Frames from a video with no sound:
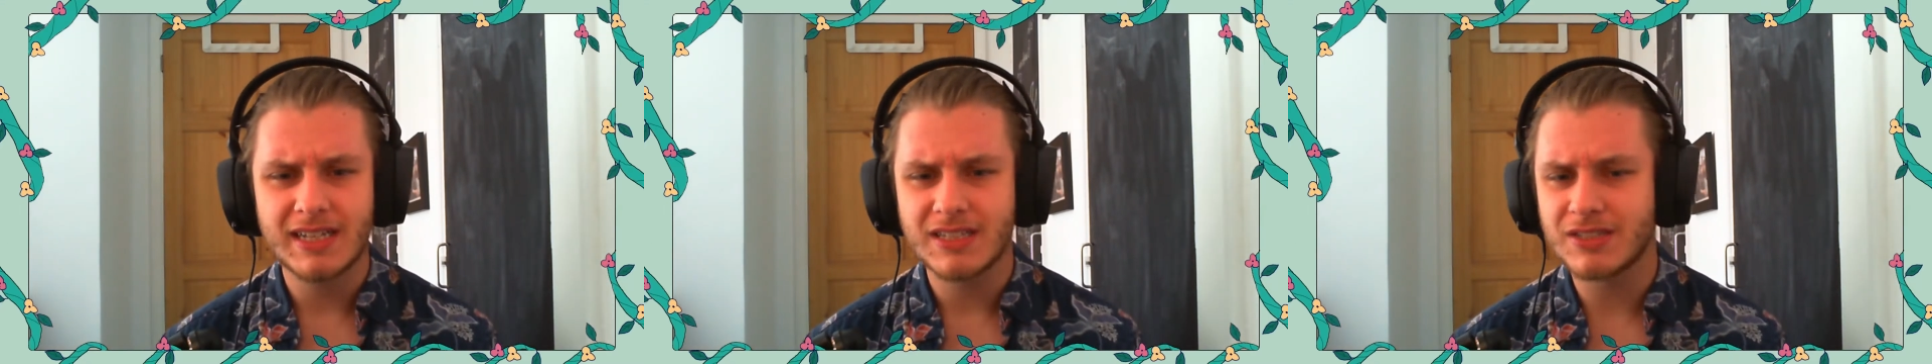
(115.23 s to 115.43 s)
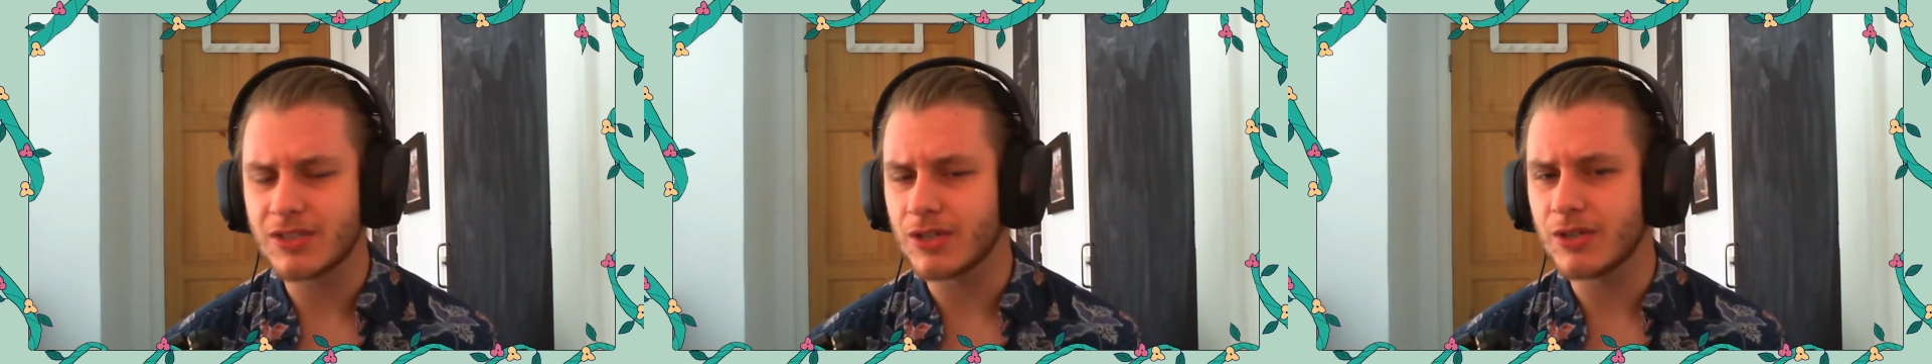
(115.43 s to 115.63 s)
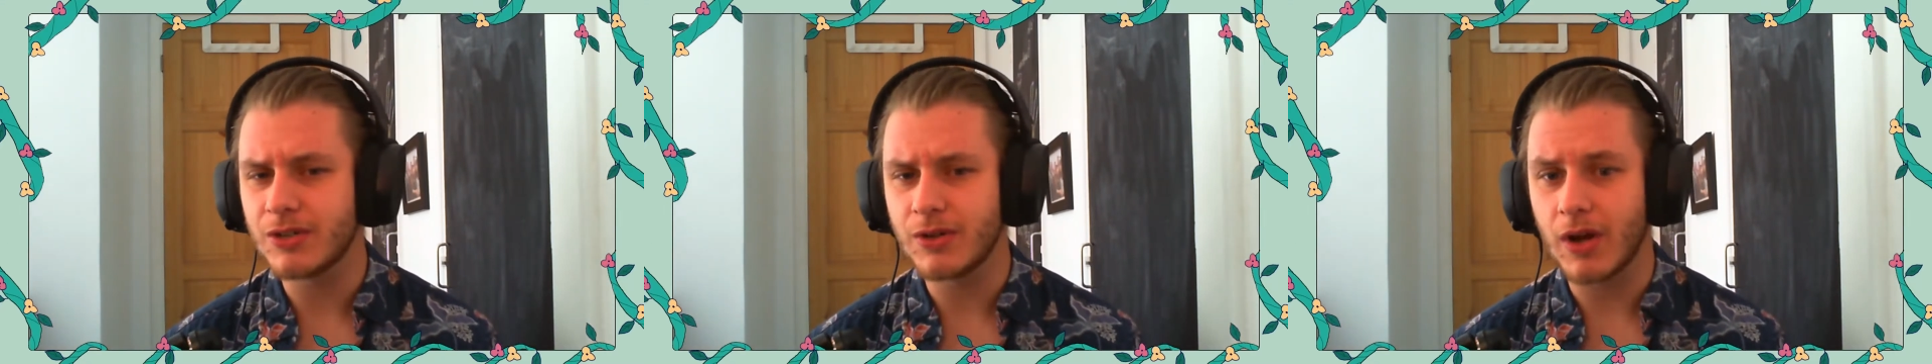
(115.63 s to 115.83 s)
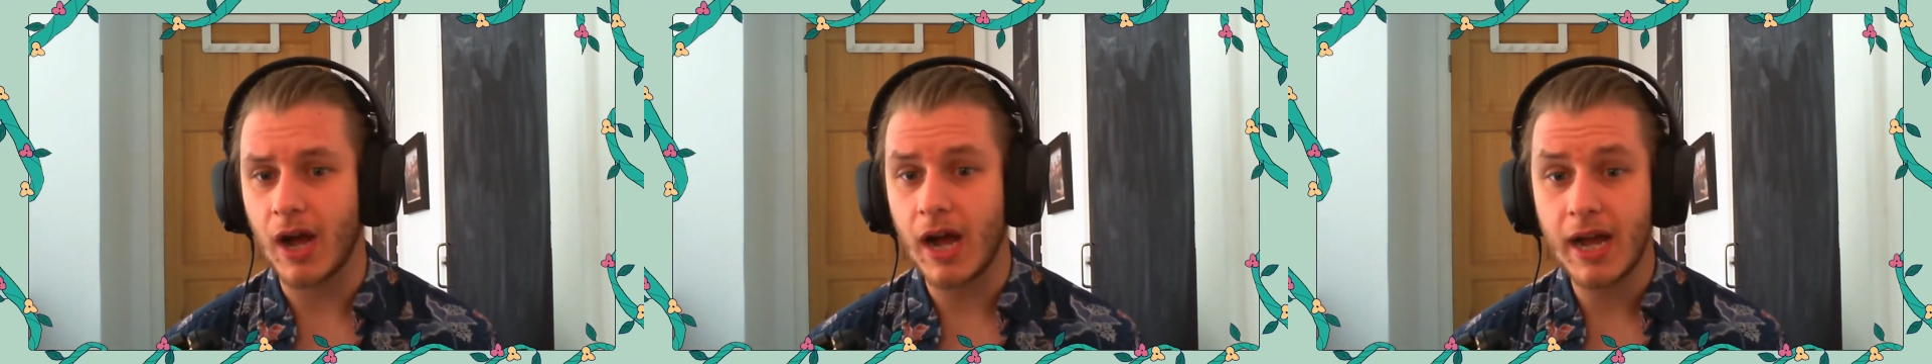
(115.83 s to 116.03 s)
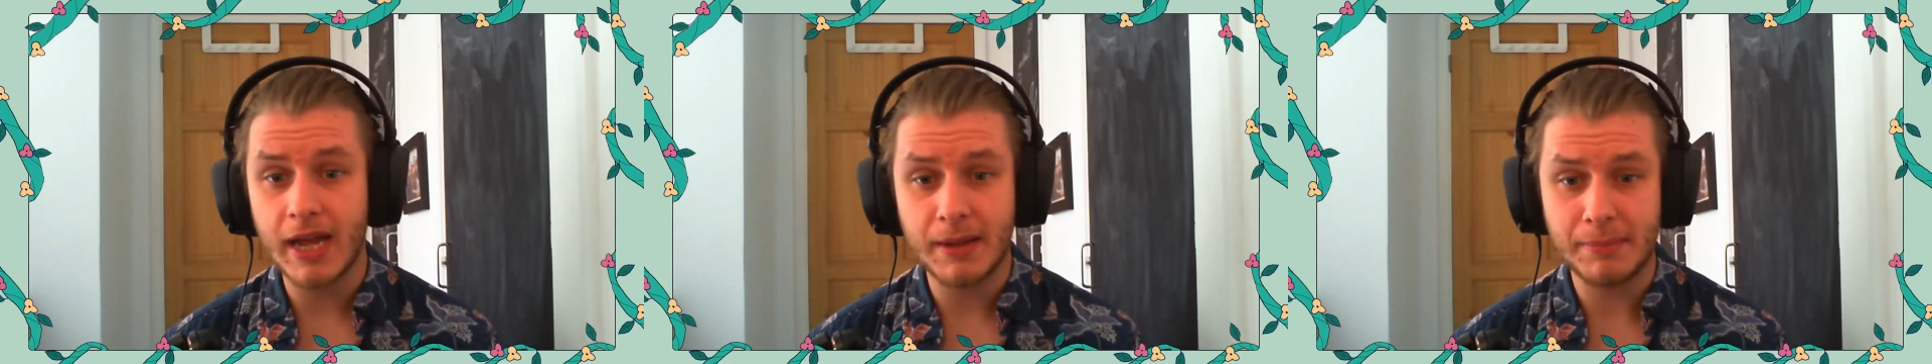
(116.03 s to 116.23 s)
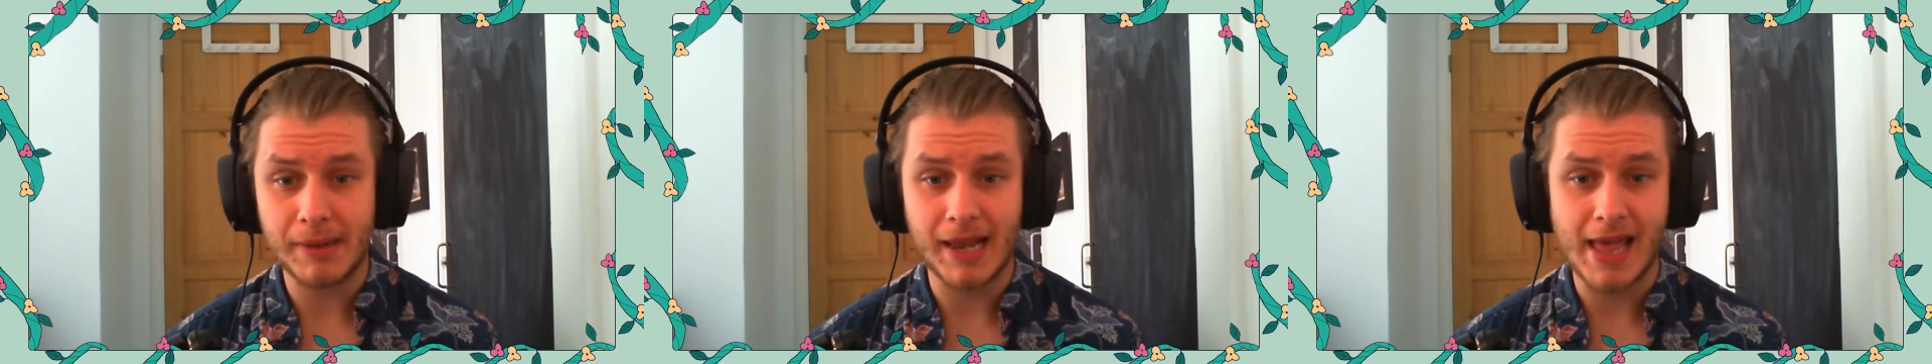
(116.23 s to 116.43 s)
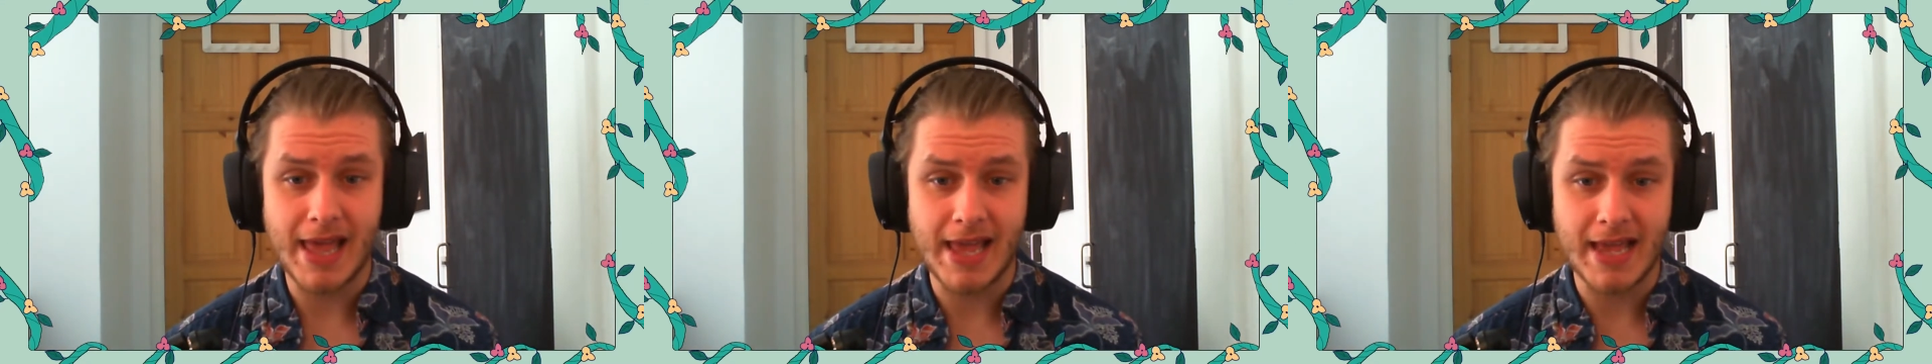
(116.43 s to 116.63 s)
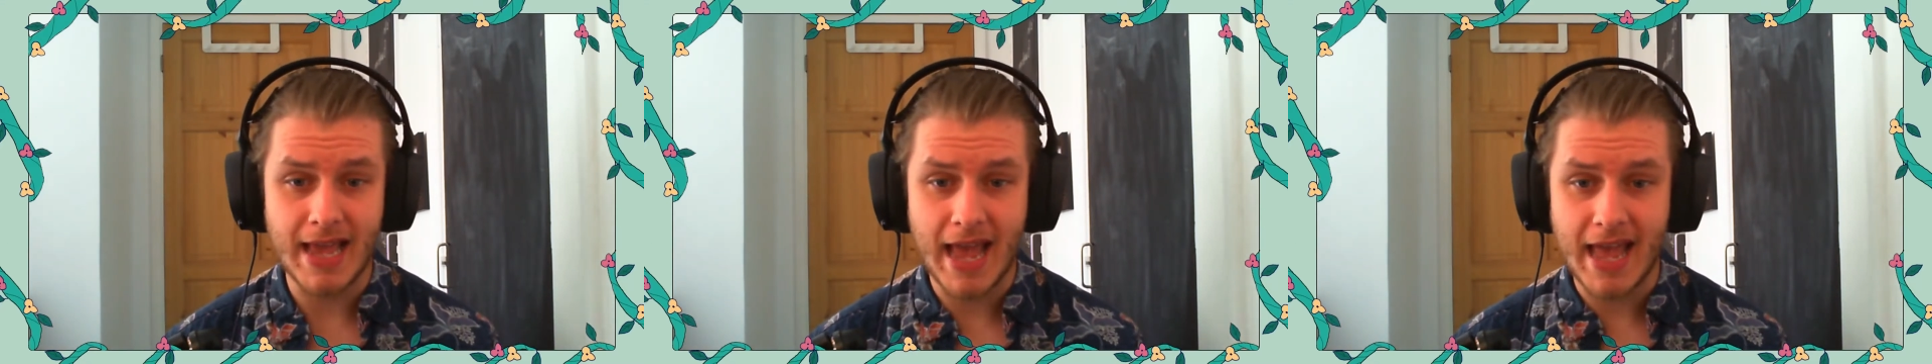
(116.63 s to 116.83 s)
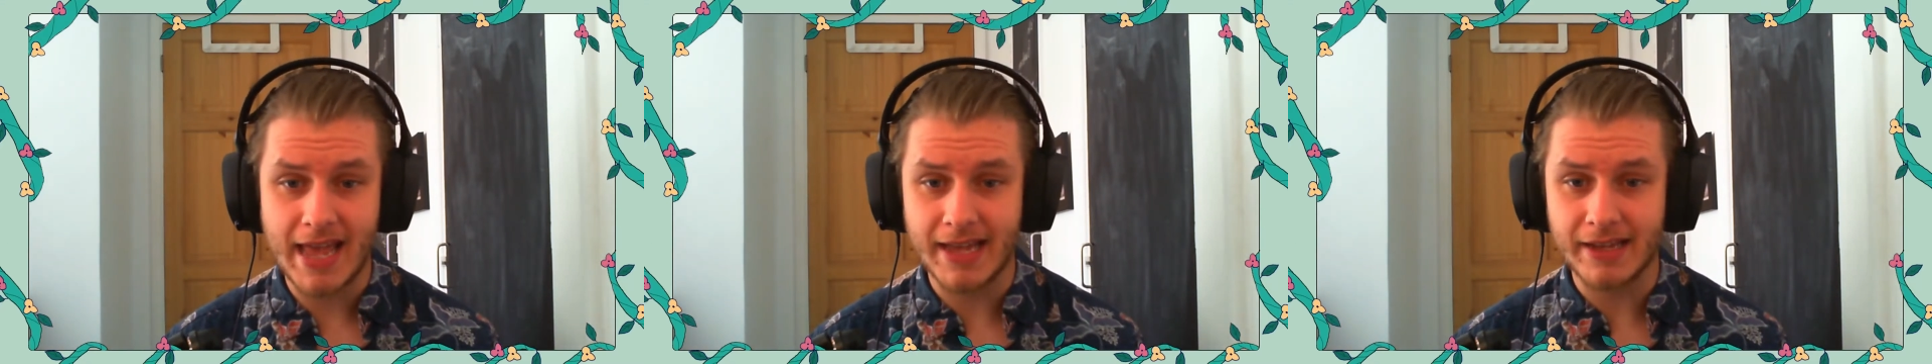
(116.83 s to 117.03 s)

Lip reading: So I play a